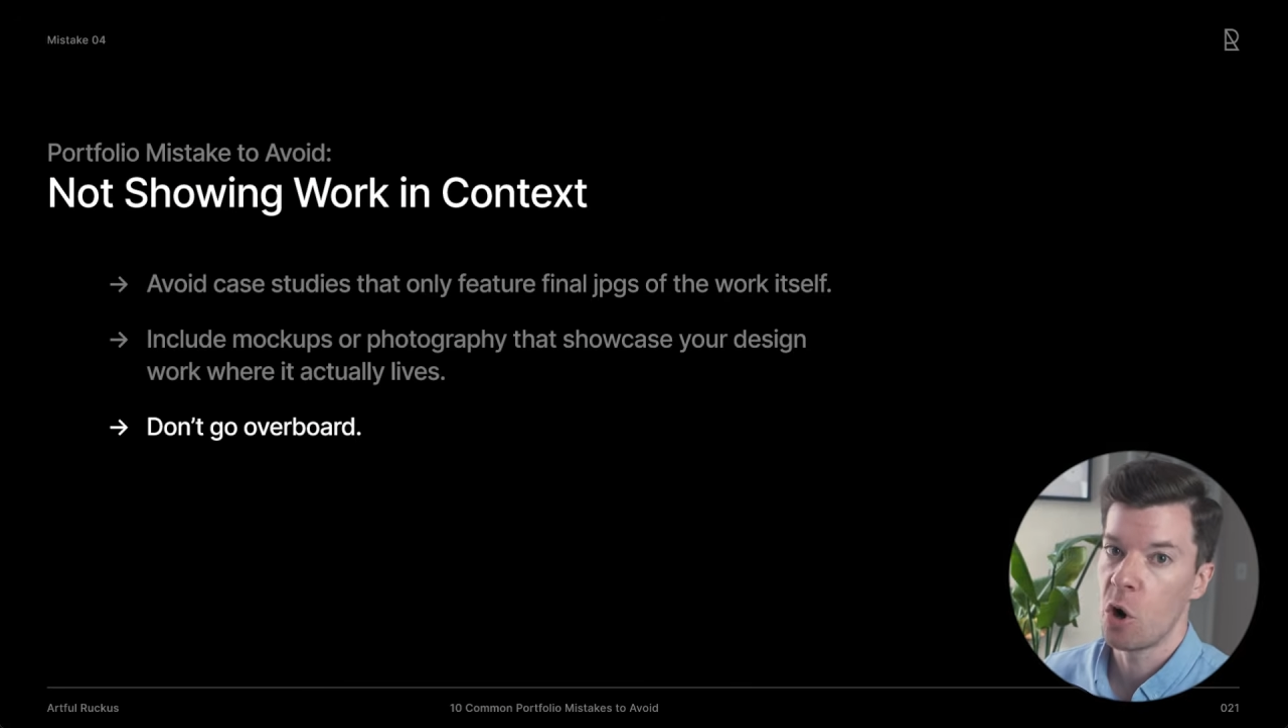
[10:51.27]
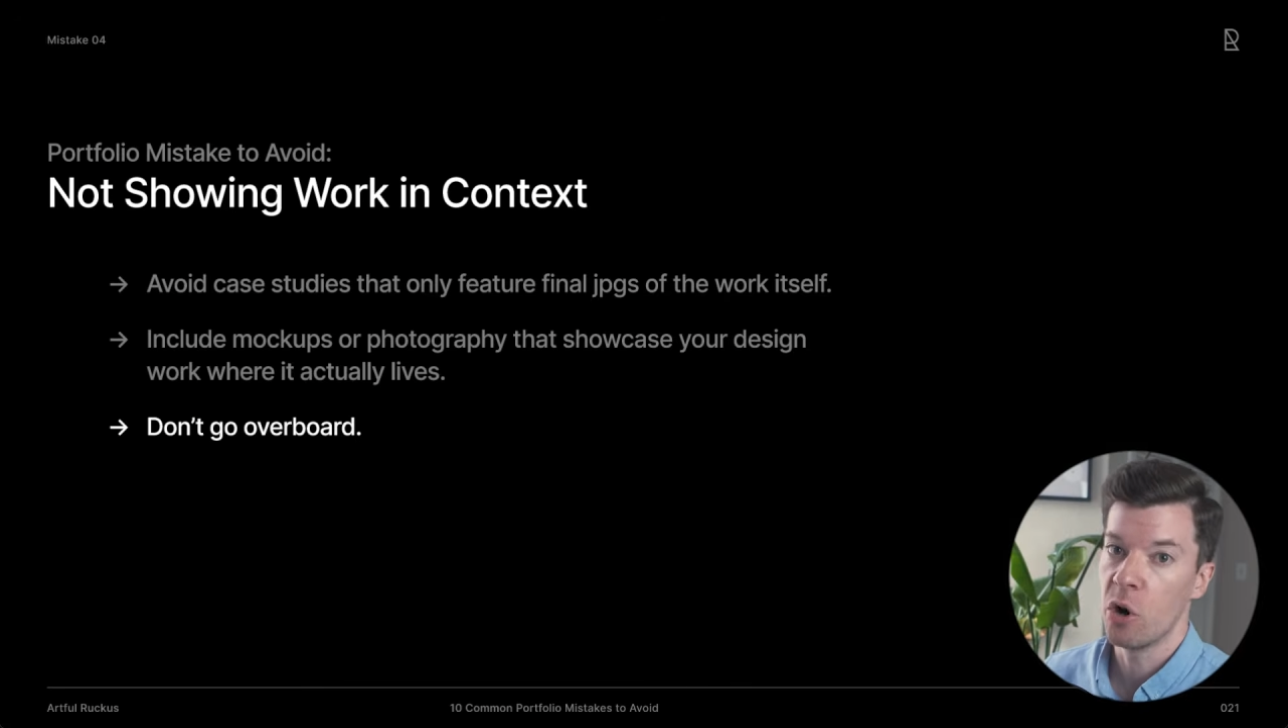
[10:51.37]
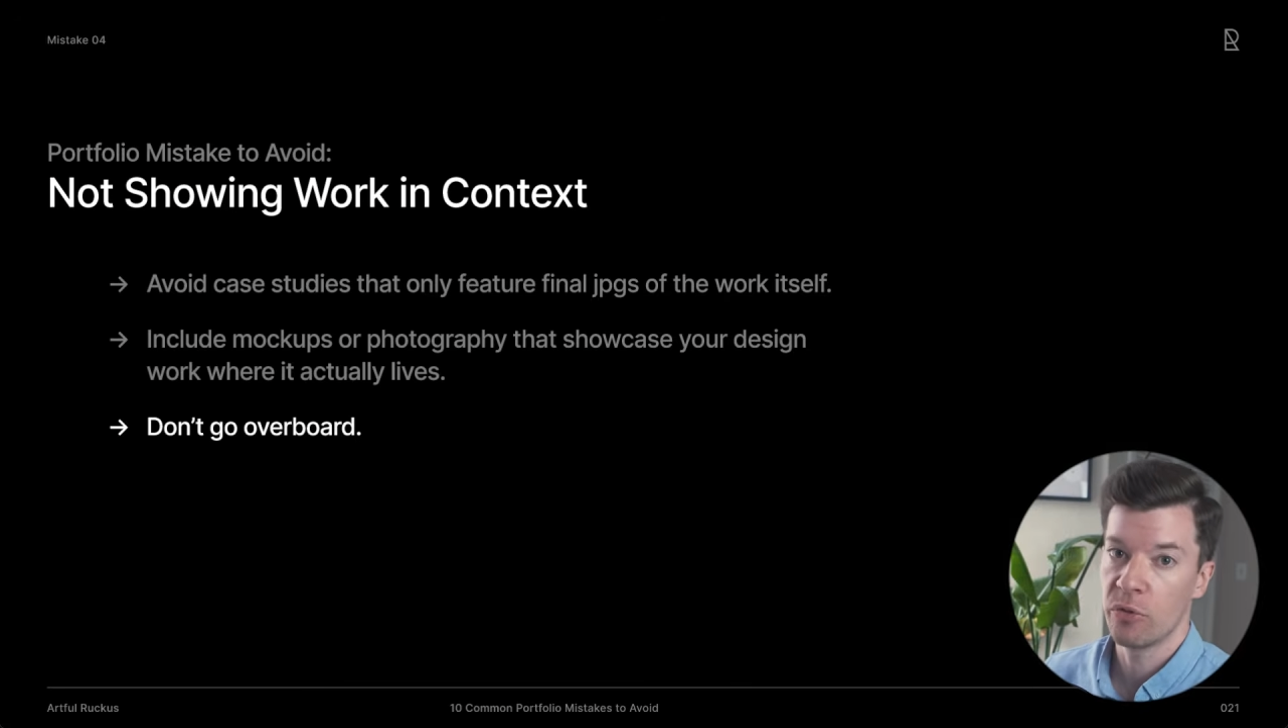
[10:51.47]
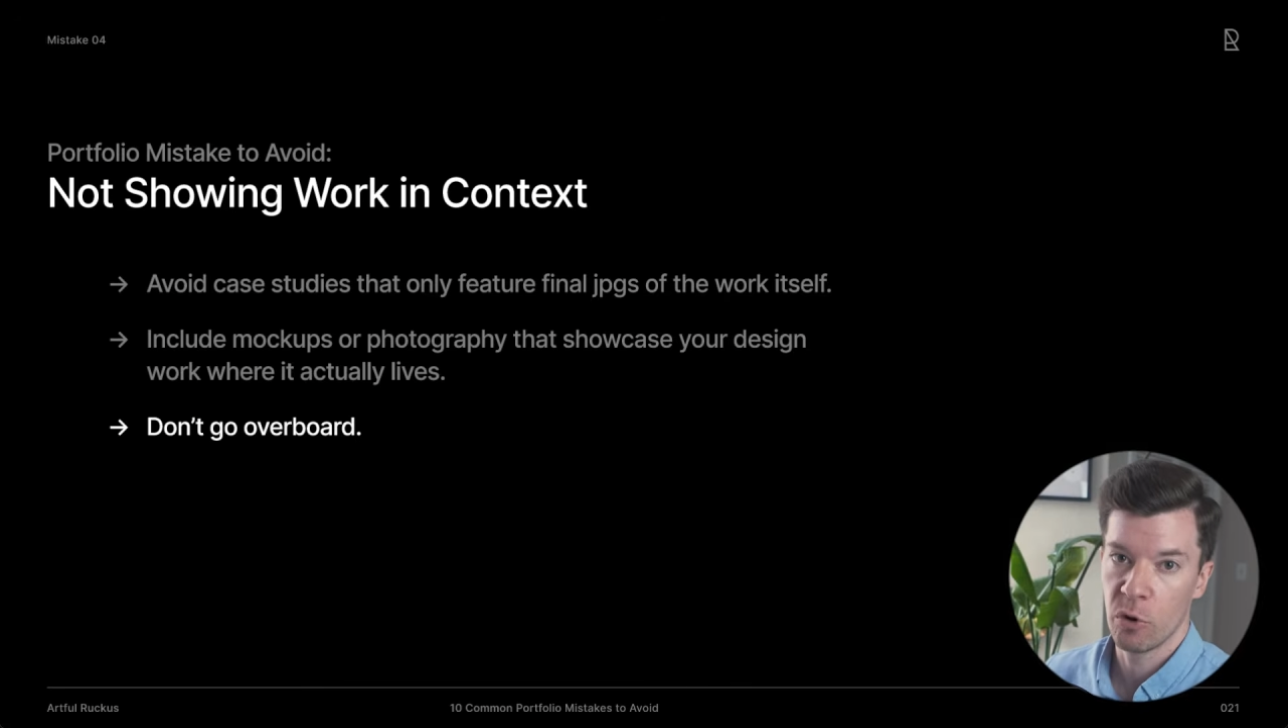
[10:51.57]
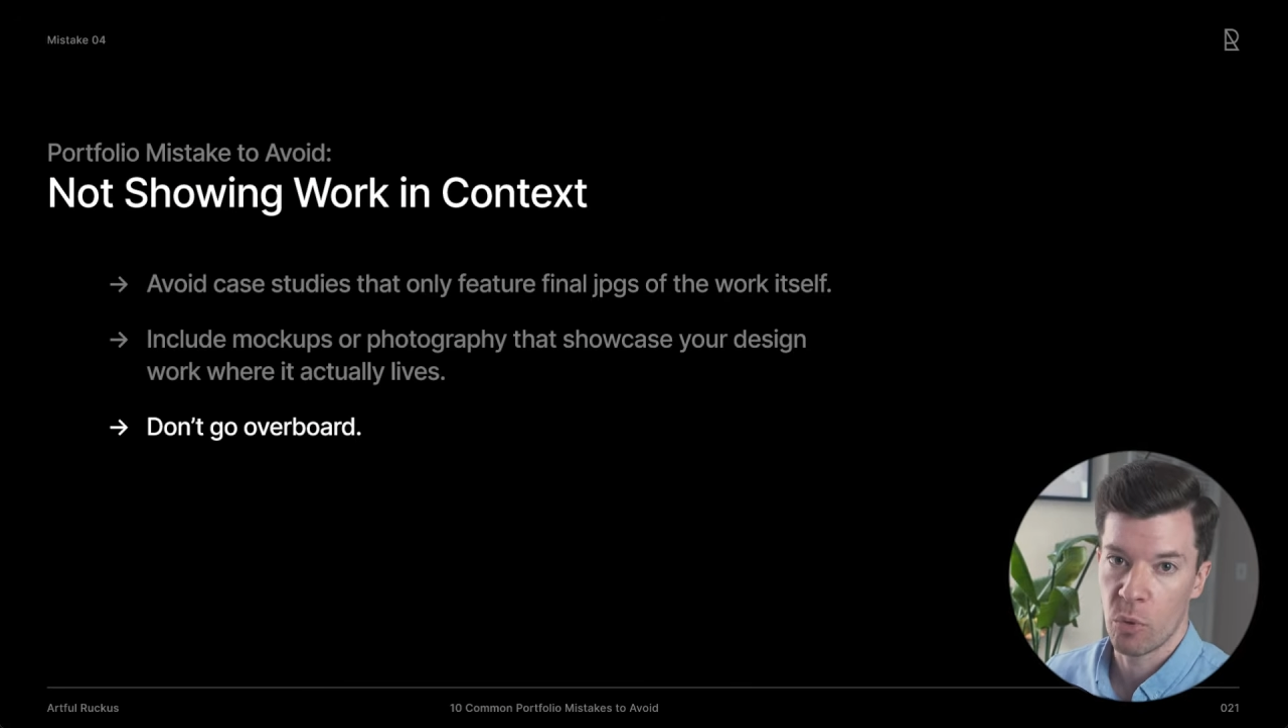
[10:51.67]

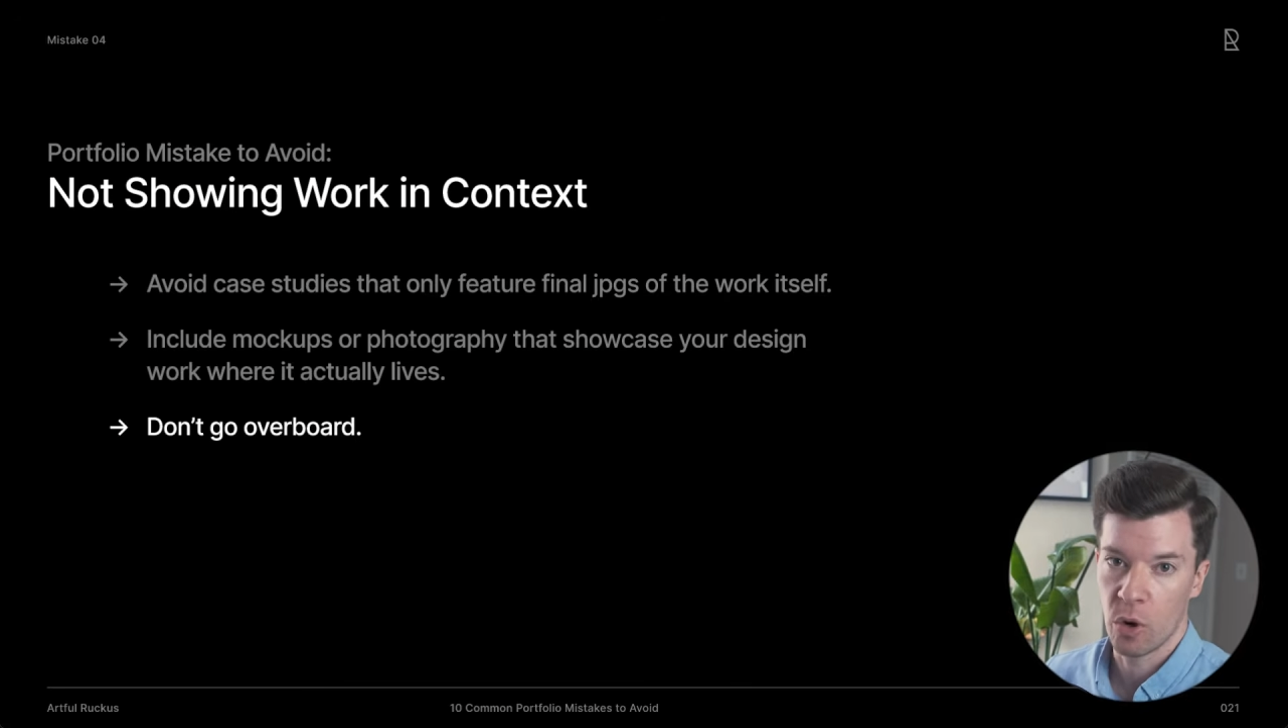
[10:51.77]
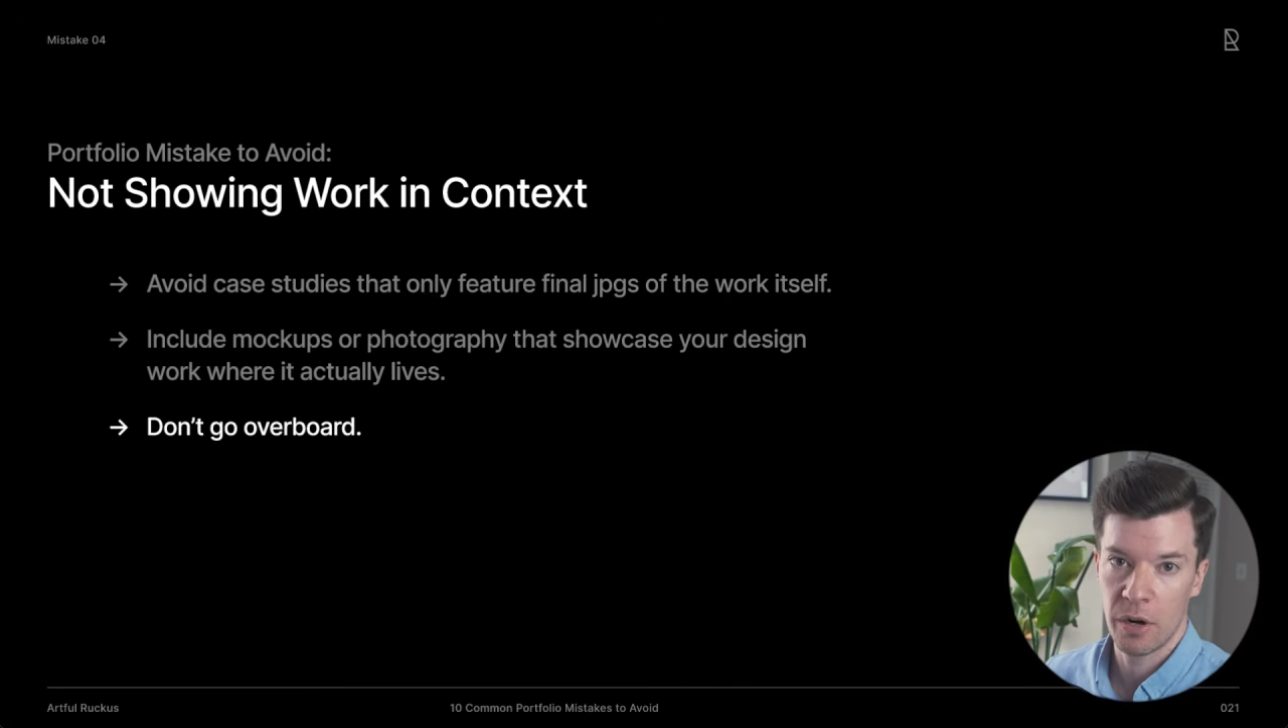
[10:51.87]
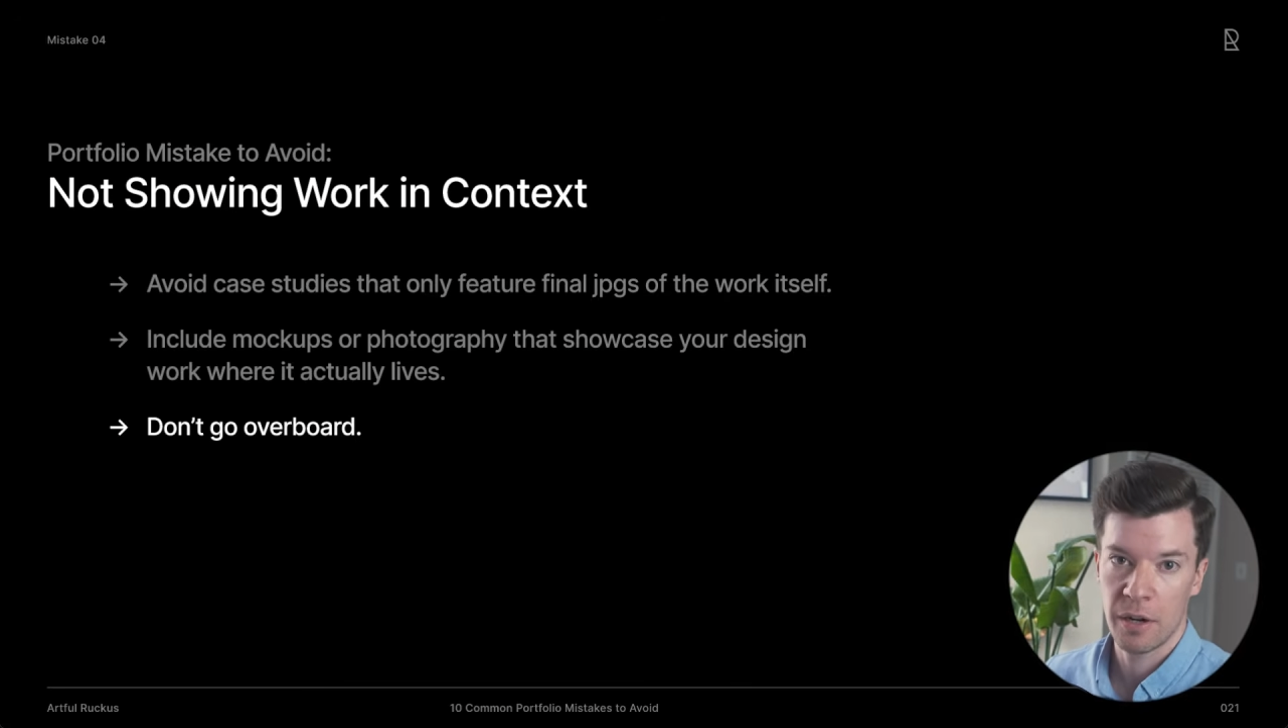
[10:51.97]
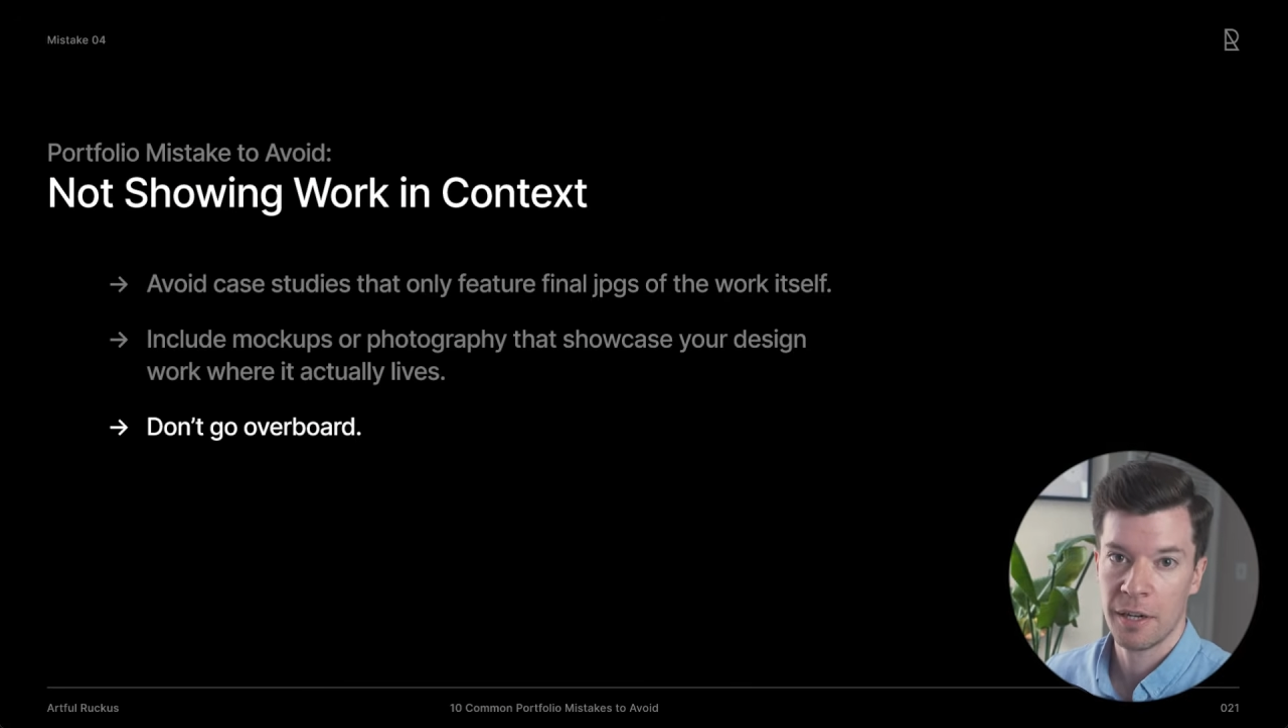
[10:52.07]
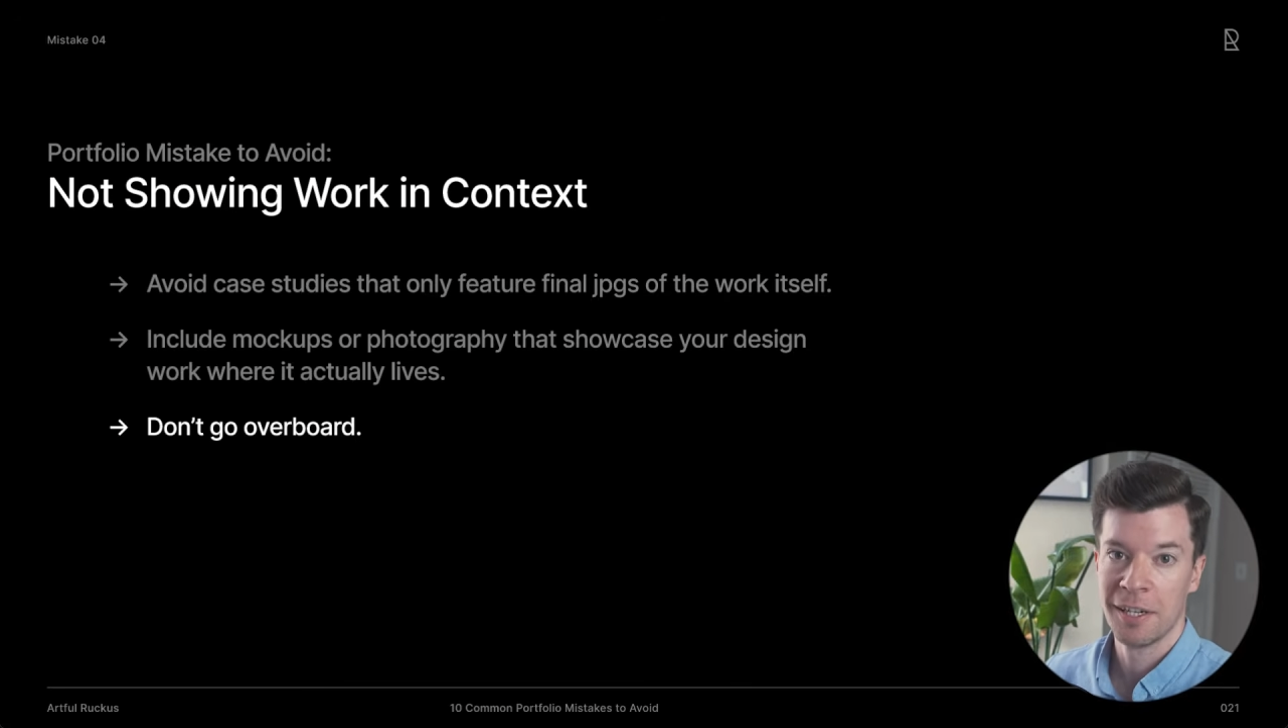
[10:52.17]
overboard.